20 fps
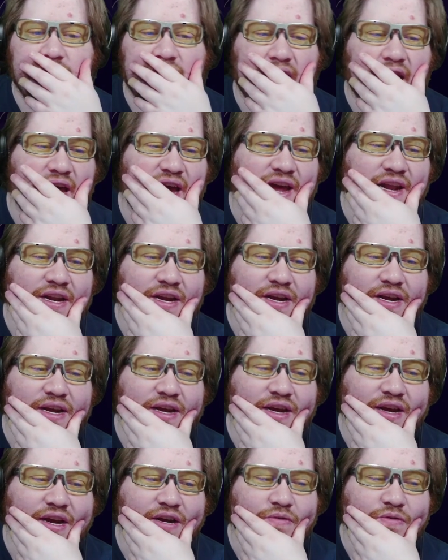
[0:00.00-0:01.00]
And
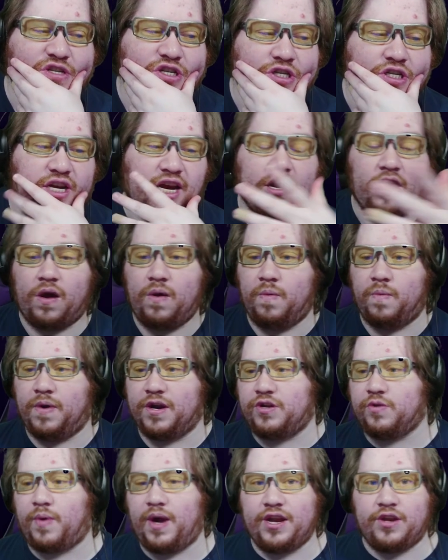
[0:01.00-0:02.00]
it was just like, what
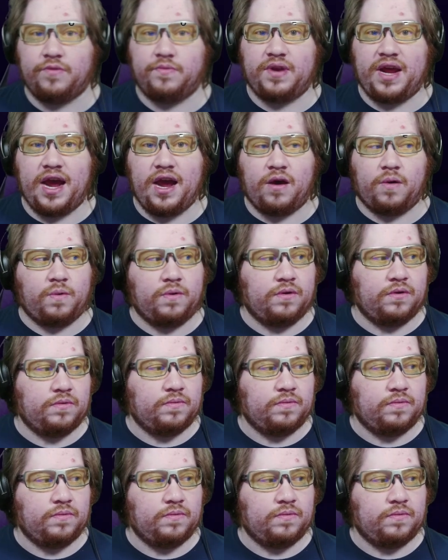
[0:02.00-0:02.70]
do I do now?